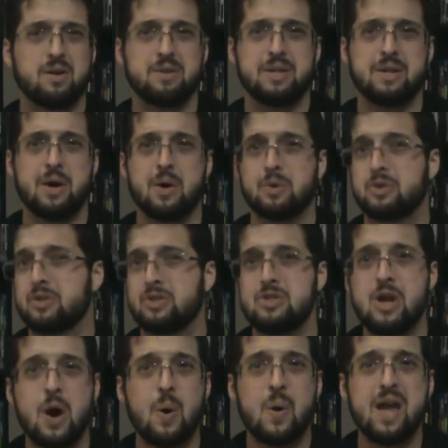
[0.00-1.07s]

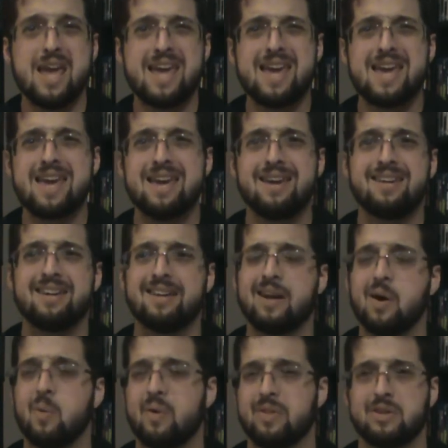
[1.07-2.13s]
you
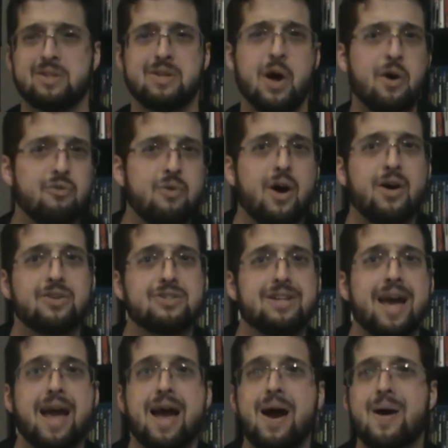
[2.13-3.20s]
know, when the snow falls
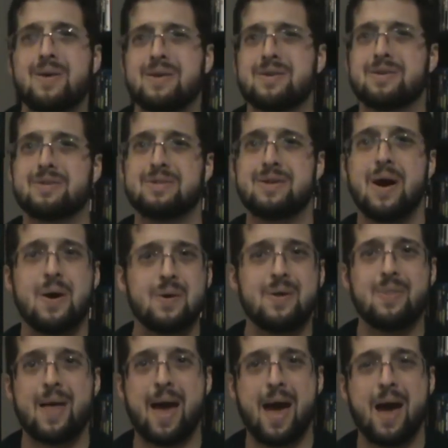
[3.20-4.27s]
down and you're snowed
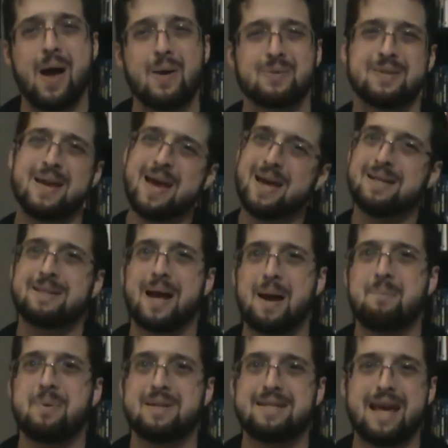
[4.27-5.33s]
in the house
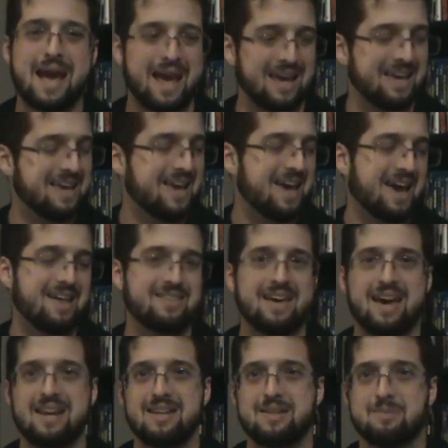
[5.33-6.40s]
type of day. And
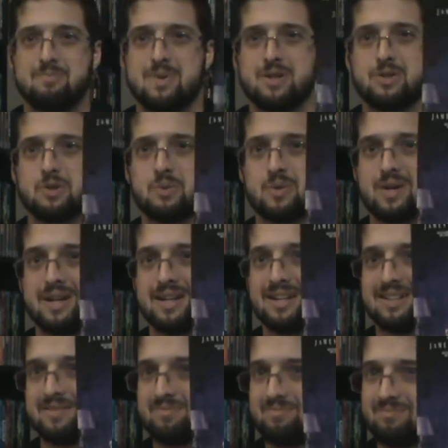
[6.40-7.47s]
that is
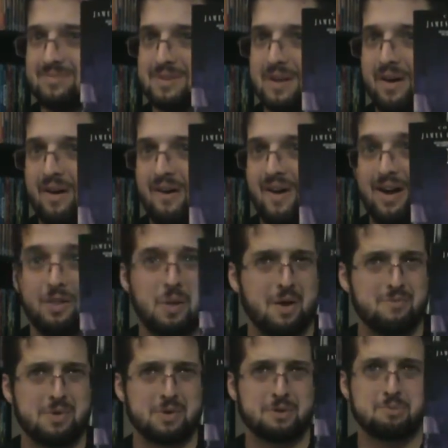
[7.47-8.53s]
Misery. So I
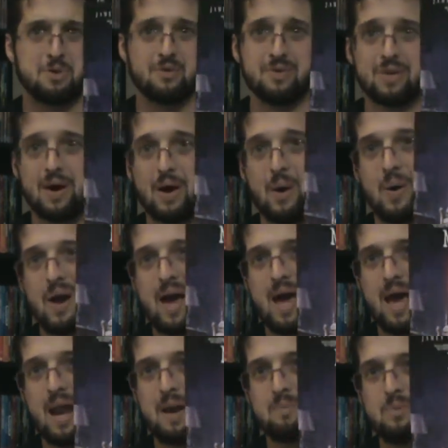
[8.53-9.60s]
love this movie, though.
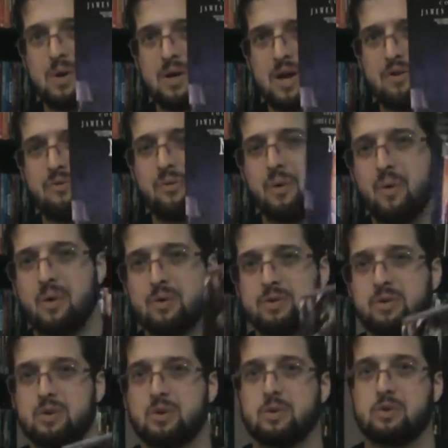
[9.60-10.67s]
I'm looking forward
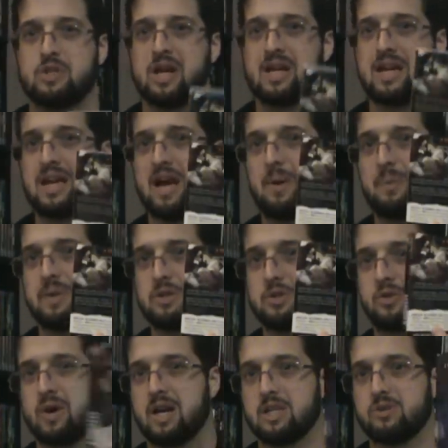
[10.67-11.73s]
to checking out the
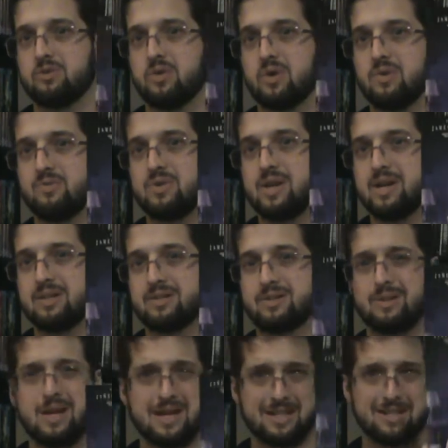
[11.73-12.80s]
transfer of this.
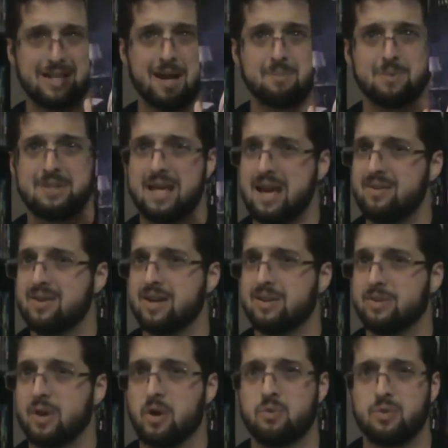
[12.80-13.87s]
Like I said, I'm saving it,
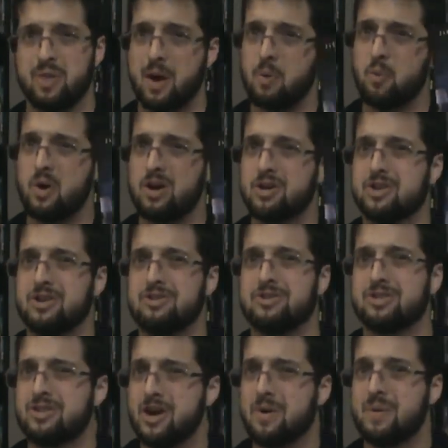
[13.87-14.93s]
though, for that one good
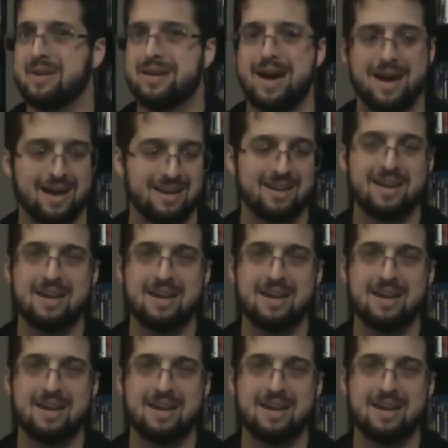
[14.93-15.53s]
snowy day.